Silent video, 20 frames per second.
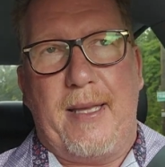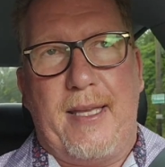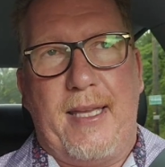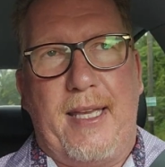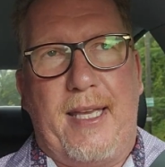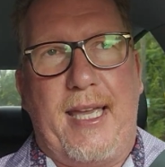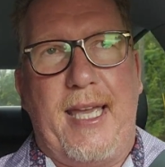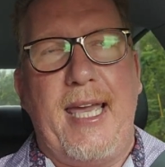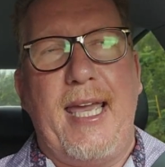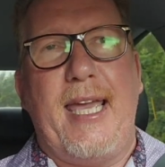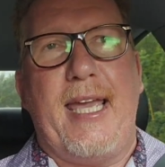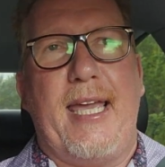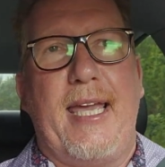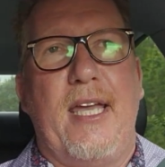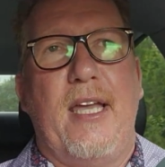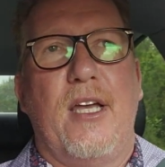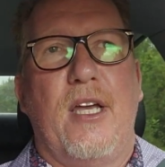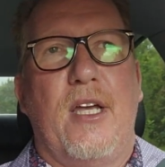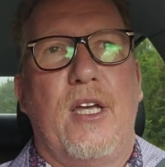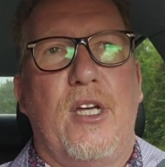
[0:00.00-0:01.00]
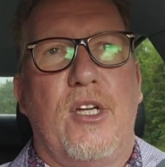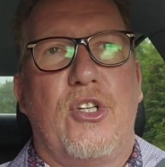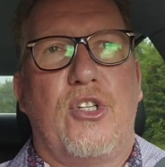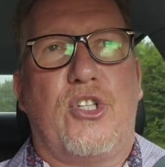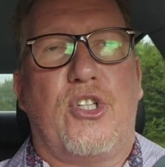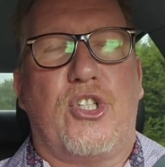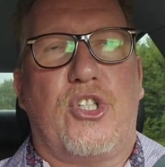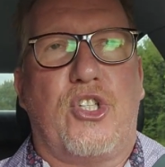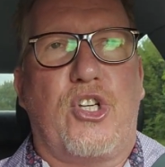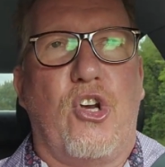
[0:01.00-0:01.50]
he
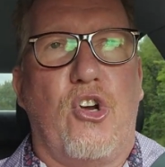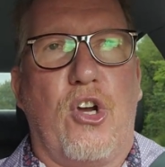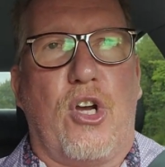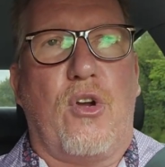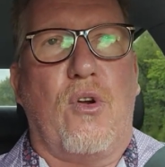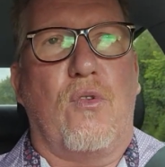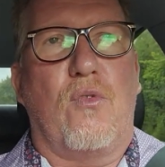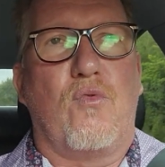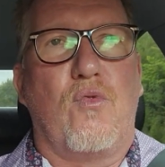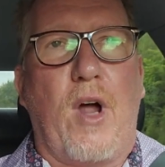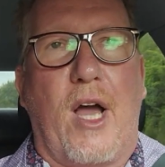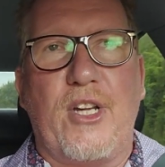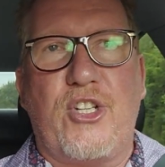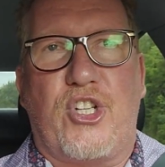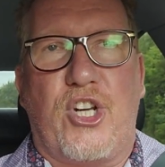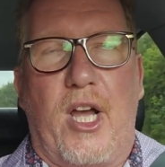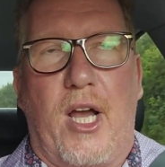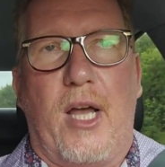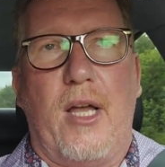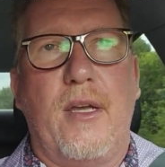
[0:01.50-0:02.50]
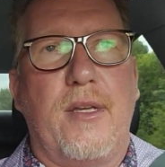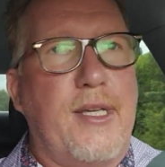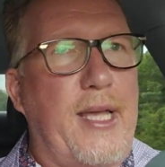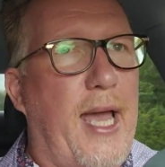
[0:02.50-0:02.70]
took Russia.